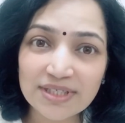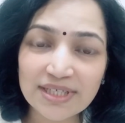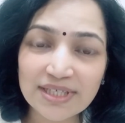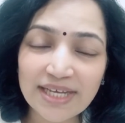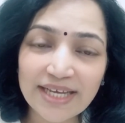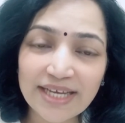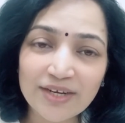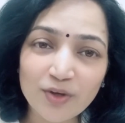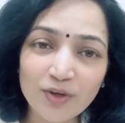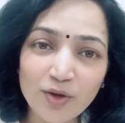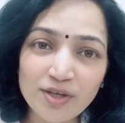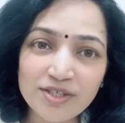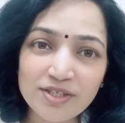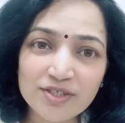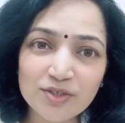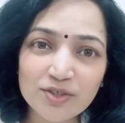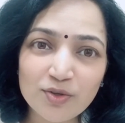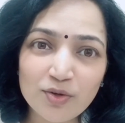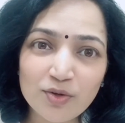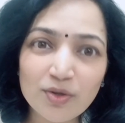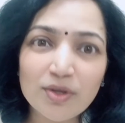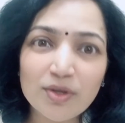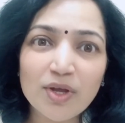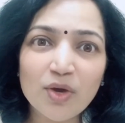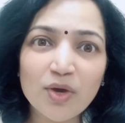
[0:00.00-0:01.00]
and
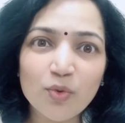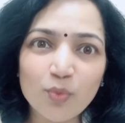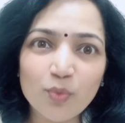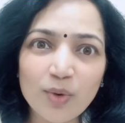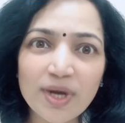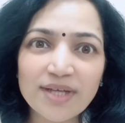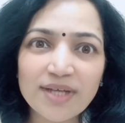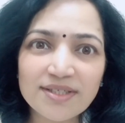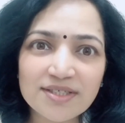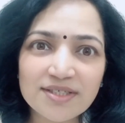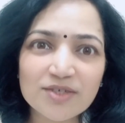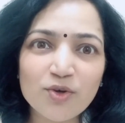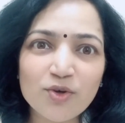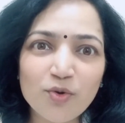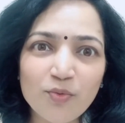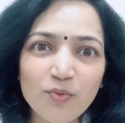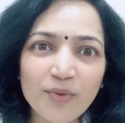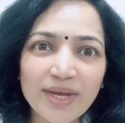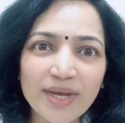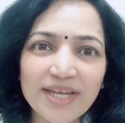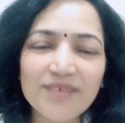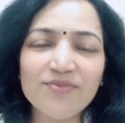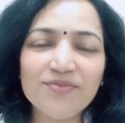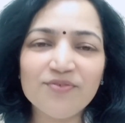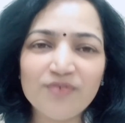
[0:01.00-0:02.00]
also words go
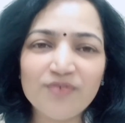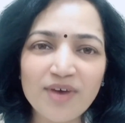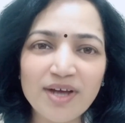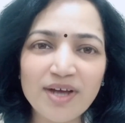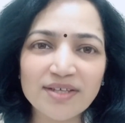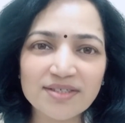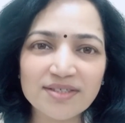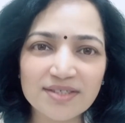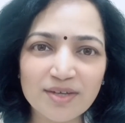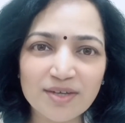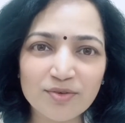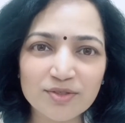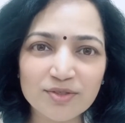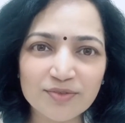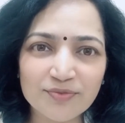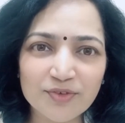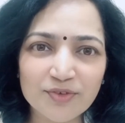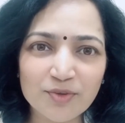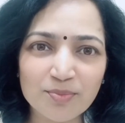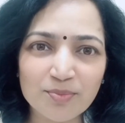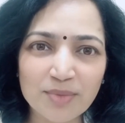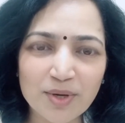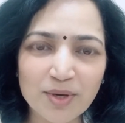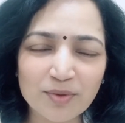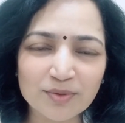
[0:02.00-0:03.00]
very fast out of
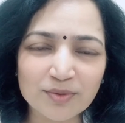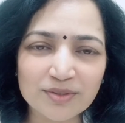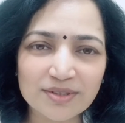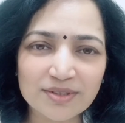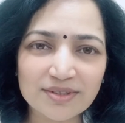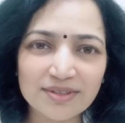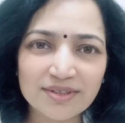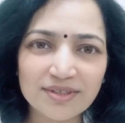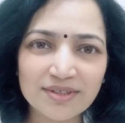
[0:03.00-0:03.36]
your mouth.